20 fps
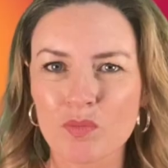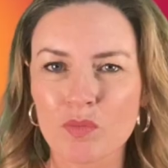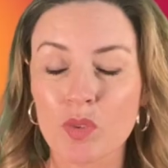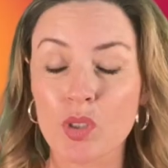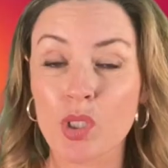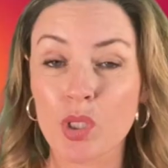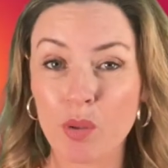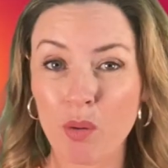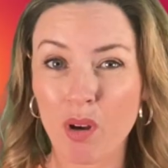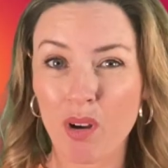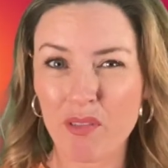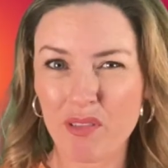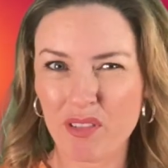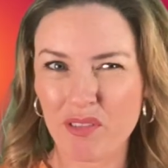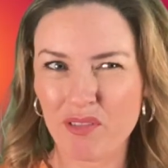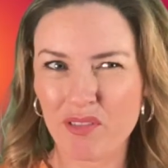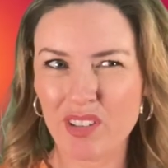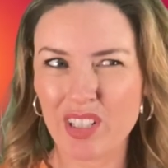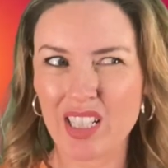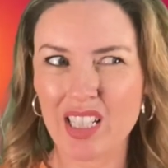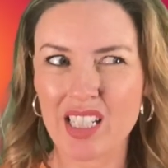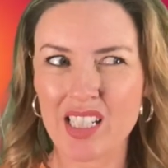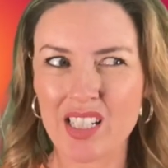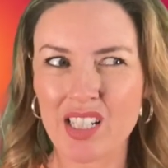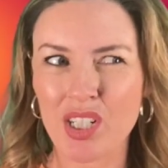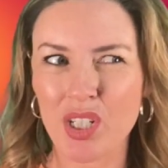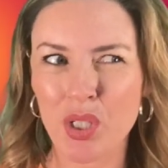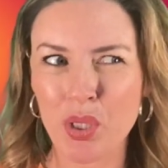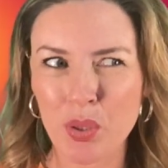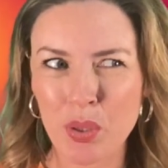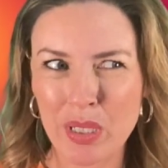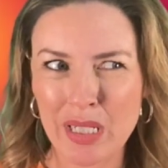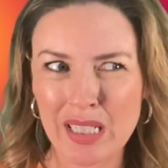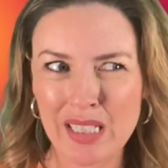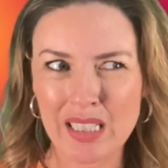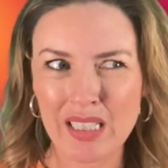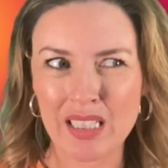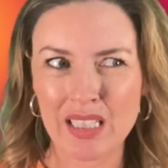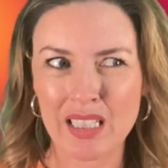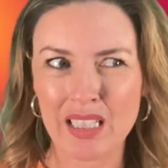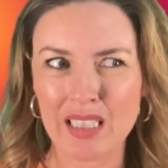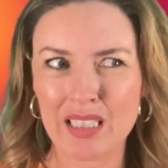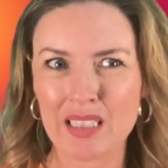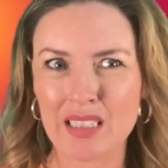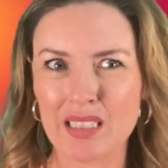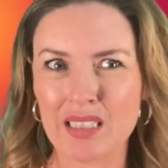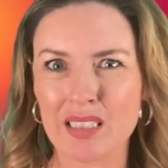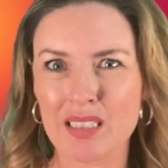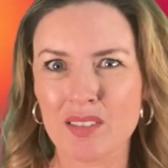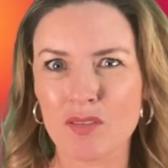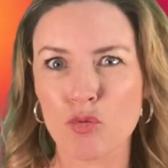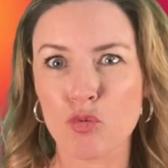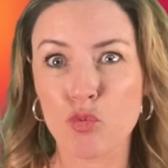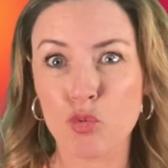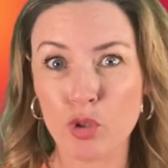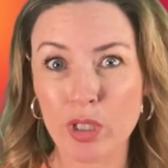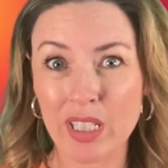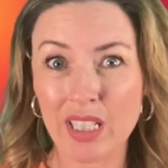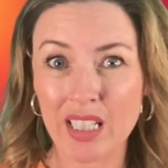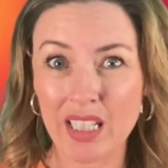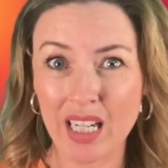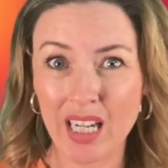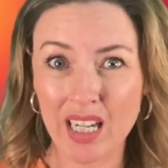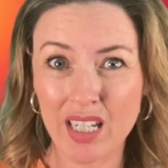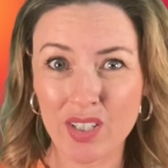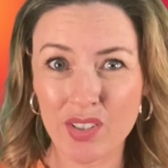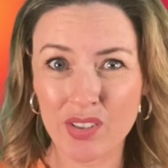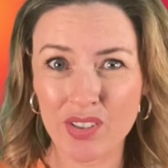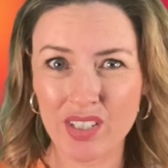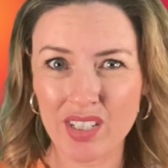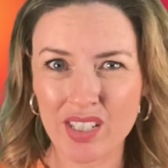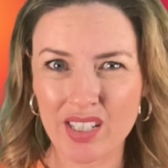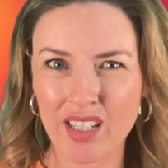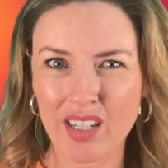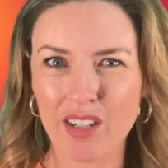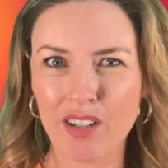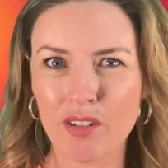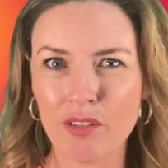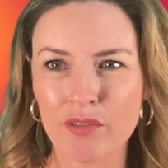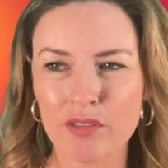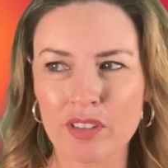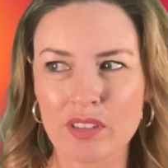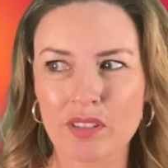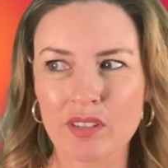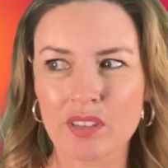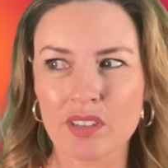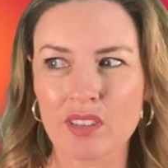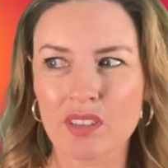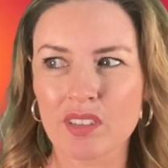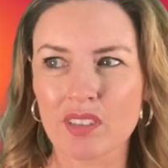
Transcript: Do you often feel insecure, like really hard on yourself and